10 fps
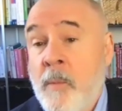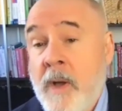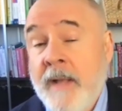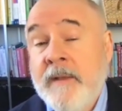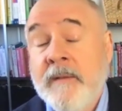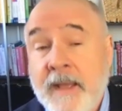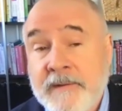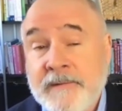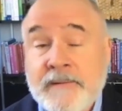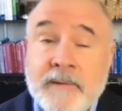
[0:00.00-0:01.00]
well I,
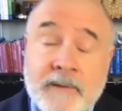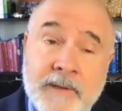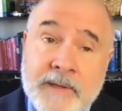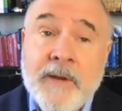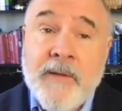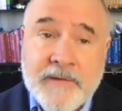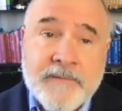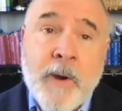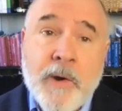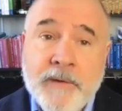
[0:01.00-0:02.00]
that's you know that's
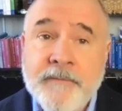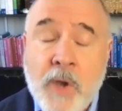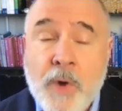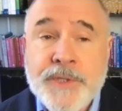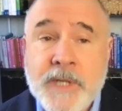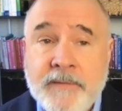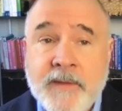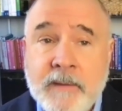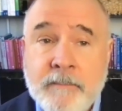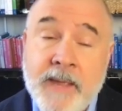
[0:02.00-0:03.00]
part of coaching i
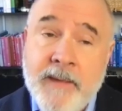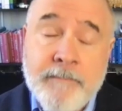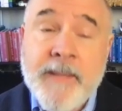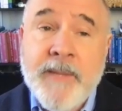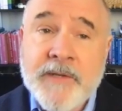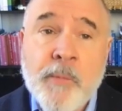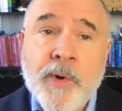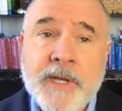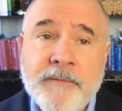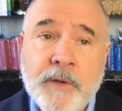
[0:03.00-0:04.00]
think may, and maybe it's more
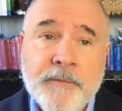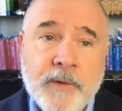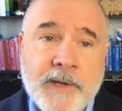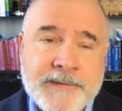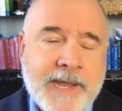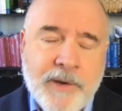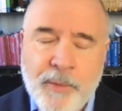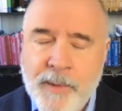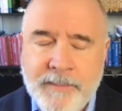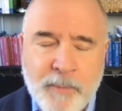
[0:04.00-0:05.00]
difficult for us i don't know
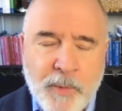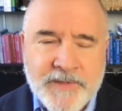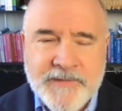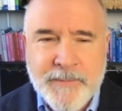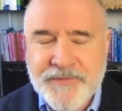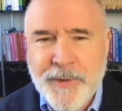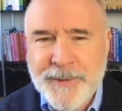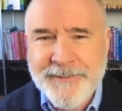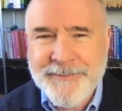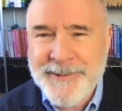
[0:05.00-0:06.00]
women women seem to
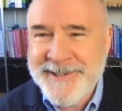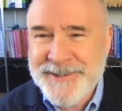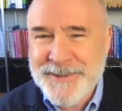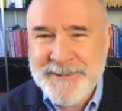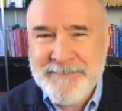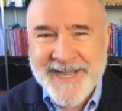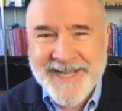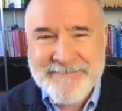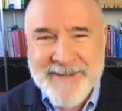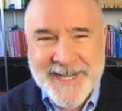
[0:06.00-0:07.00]
struggle with it too in my
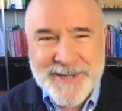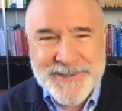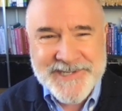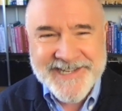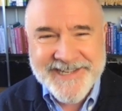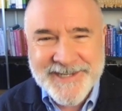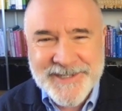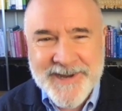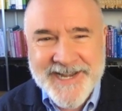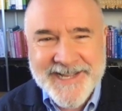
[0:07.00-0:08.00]
my coaching uh,
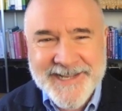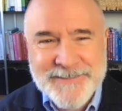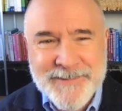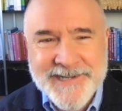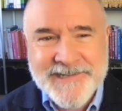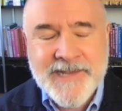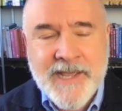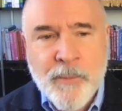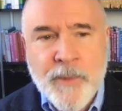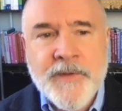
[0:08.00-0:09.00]
training experience
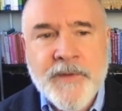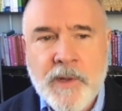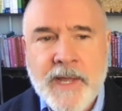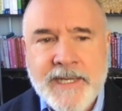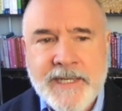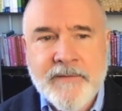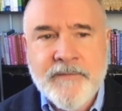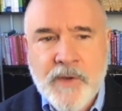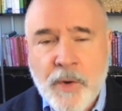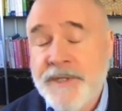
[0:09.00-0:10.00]
with this whole idea
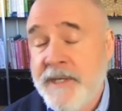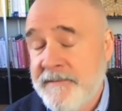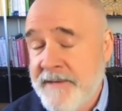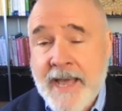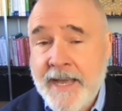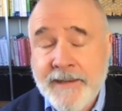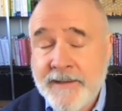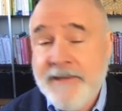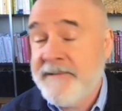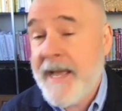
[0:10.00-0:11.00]
of coaching is not
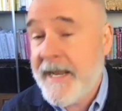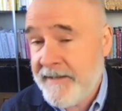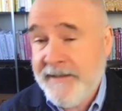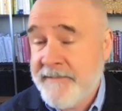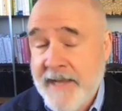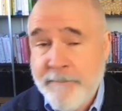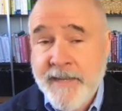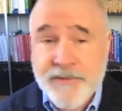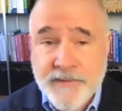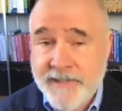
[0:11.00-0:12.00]
is not is not
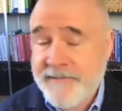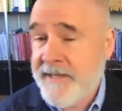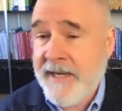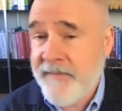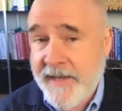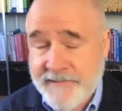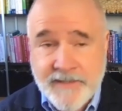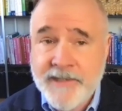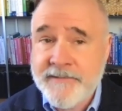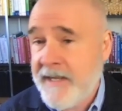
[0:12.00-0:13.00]
mentoring it's not advice
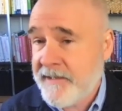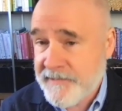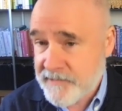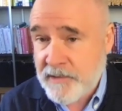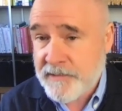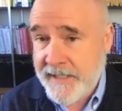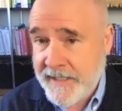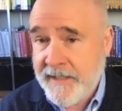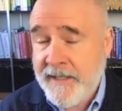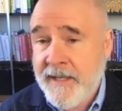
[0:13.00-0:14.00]
giving it's not
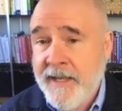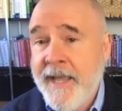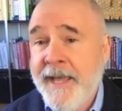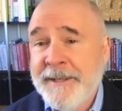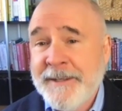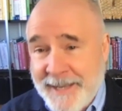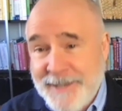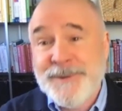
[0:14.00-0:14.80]
consulting and as